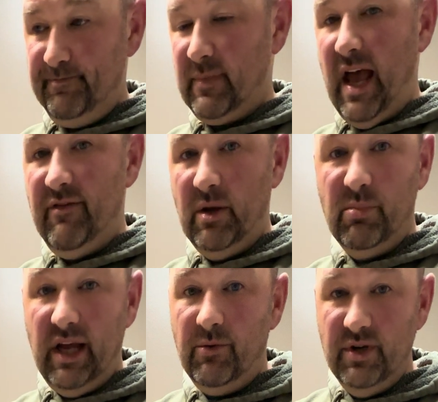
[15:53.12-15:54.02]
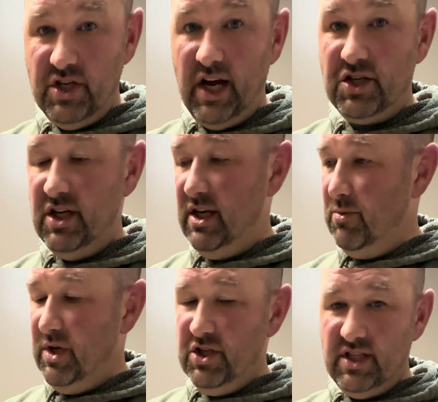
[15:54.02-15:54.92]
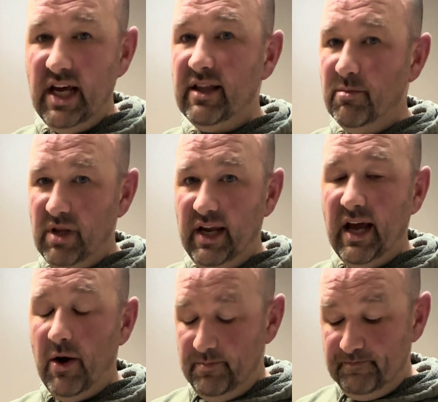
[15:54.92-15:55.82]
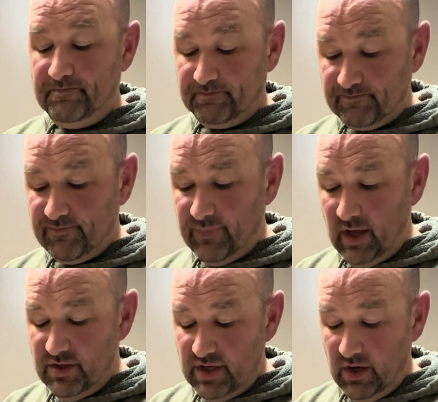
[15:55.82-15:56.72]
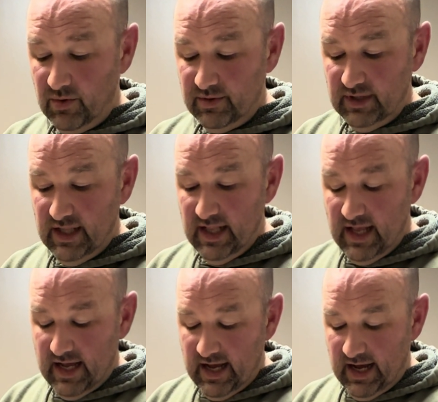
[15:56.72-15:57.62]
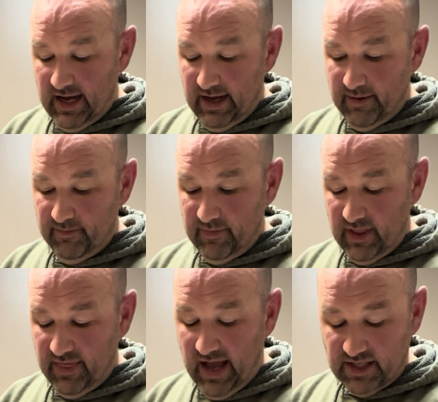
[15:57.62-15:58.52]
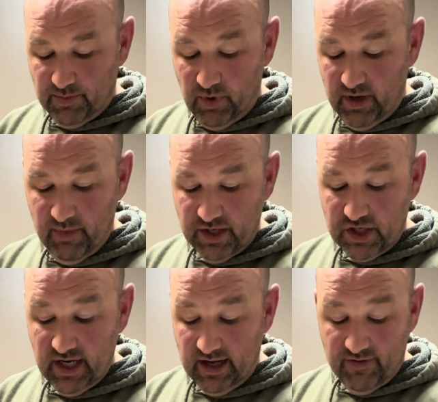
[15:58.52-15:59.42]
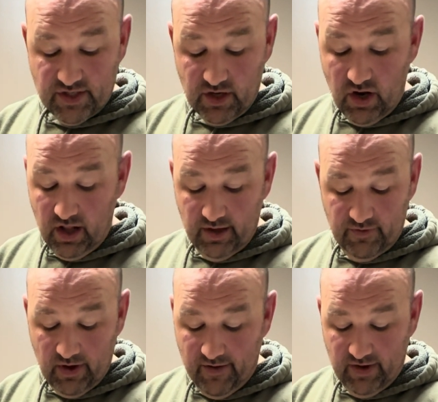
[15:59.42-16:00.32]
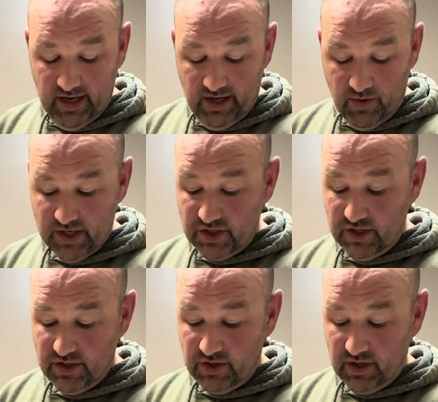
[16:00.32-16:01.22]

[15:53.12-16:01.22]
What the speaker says: having plate rejection, and we just take the plate out. So that's pretty much it. Give us a call if you have any questions or